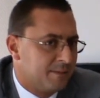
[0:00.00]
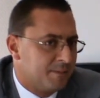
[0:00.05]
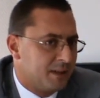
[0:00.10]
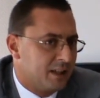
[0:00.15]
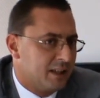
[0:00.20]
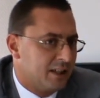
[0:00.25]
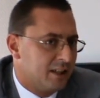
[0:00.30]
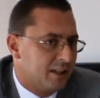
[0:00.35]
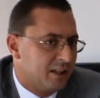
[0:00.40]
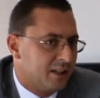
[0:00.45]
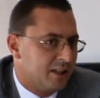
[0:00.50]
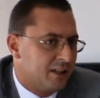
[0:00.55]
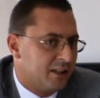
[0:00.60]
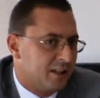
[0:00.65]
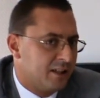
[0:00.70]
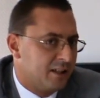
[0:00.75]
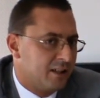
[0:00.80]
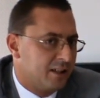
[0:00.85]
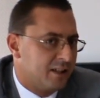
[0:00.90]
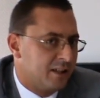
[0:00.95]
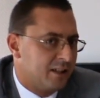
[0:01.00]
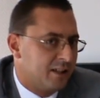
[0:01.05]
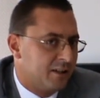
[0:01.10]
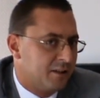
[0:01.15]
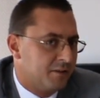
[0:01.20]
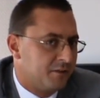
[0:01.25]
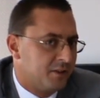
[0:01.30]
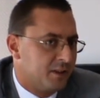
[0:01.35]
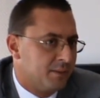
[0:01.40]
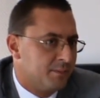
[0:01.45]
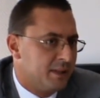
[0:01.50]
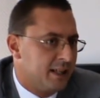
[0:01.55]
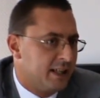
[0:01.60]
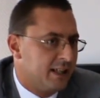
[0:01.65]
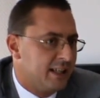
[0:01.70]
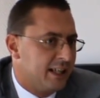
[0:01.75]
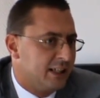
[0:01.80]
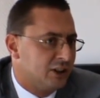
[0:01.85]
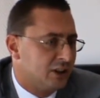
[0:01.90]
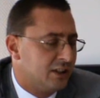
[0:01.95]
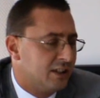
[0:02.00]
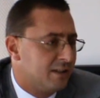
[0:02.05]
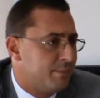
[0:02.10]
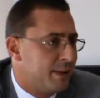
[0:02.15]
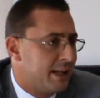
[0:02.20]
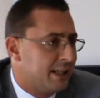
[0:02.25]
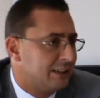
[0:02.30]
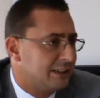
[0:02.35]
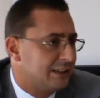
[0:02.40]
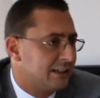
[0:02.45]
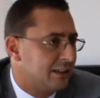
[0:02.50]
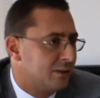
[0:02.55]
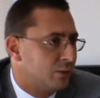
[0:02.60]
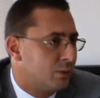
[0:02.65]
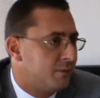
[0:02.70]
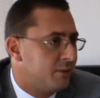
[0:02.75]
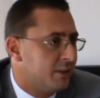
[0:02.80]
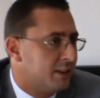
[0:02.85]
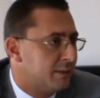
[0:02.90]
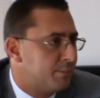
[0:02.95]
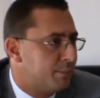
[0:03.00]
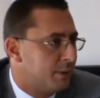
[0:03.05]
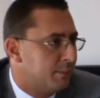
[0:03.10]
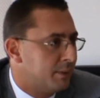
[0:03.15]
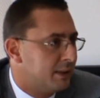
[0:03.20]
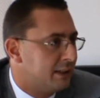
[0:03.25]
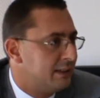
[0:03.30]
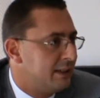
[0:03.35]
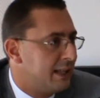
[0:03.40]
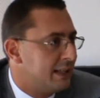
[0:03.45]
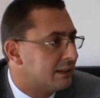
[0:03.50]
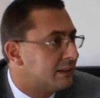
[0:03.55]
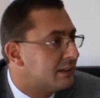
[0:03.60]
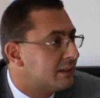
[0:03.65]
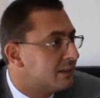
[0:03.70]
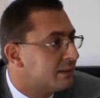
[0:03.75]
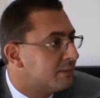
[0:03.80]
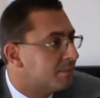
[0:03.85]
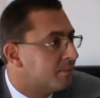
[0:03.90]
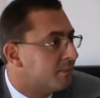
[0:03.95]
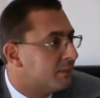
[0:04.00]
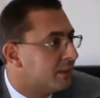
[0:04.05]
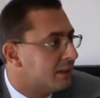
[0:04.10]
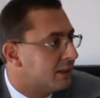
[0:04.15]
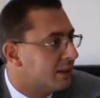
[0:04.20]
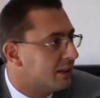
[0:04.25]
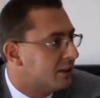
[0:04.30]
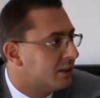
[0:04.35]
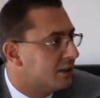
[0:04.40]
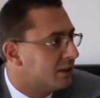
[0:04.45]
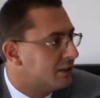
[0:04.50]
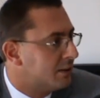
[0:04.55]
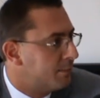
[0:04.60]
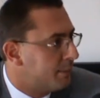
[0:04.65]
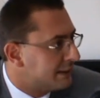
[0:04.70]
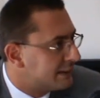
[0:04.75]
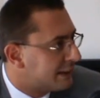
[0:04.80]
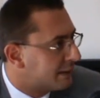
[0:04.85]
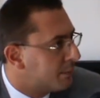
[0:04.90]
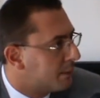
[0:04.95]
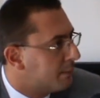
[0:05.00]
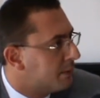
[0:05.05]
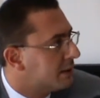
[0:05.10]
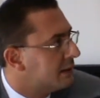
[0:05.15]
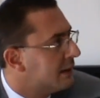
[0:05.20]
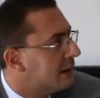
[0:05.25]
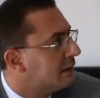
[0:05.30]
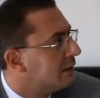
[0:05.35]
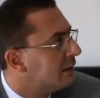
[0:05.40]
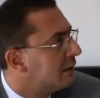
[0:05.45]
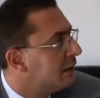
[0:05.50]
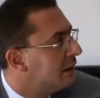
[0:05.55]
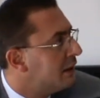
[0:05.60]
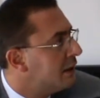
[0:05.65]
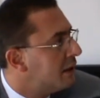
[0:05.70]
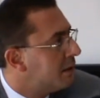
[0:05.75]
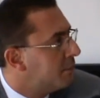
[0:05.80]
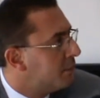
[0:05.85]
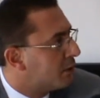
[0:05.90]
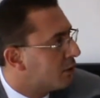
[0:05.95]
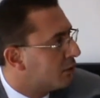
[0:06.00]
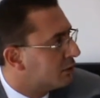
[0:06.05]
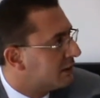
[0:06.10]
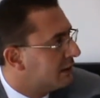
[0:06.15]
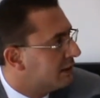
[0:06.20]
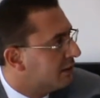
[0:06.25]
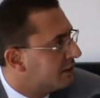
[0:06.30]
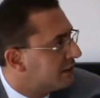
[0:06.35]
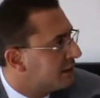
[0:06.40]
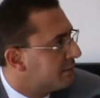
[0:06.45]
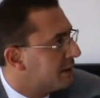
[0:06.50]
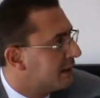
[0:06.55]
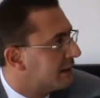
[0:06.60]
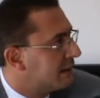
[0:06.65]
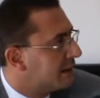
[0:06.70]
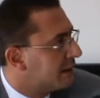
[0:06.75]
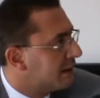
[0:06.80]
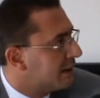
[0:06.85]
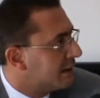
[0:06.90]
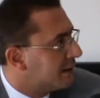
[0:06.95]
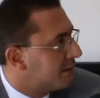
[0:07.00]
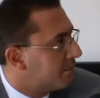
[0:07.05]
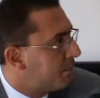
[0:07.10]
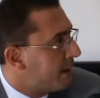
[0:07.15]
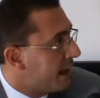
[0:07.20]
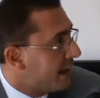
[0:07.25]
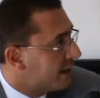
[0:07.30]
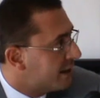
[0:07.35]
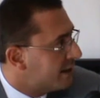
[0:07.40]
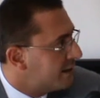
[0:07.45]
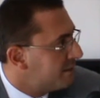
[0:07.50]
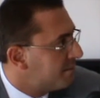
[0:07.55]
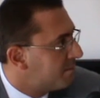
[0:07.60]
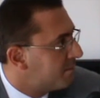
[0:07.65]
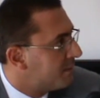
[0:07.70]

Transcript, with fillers: from their national banks to fund public debt, domestic public debt, because the ultimate payer.